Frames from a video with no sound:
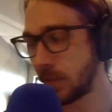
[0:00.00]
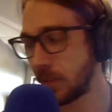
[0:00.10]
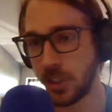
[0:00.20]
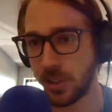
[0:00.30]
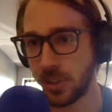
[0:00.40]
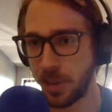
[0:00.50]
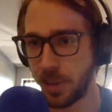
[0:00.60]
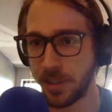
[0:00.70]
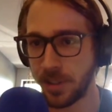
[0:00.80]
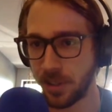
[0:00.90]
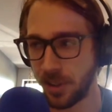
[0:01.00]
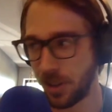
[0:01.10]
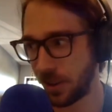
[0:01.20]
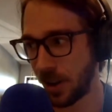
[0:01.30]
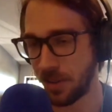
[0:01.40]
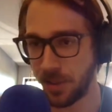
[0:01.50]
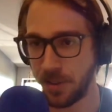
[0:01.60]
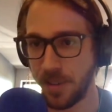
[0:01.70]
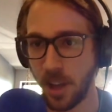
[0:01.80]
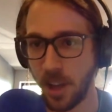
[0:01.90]
It depends on kind of the
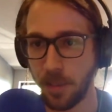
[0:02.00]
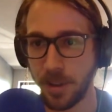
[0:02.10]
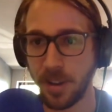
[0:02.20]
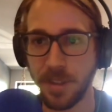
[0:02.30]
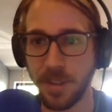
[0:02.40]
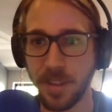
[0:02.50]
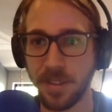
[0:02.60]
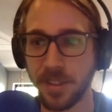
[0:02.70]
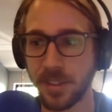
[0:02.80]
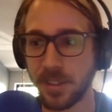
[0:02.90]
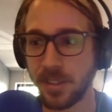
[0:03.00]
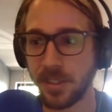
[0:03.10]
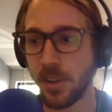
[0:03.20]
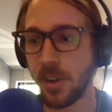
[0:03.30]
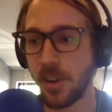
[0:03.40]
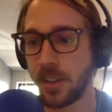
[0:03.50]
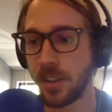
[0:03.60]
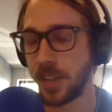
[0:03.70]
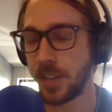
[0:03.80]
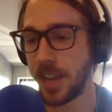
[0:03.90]
development of in this zero
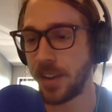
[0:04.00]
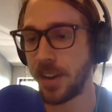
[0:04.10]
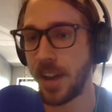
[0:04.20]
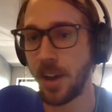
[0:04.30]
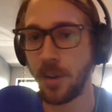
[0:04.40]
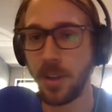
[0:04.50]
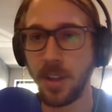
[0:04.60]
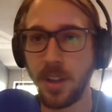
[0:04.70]
knowledge land and how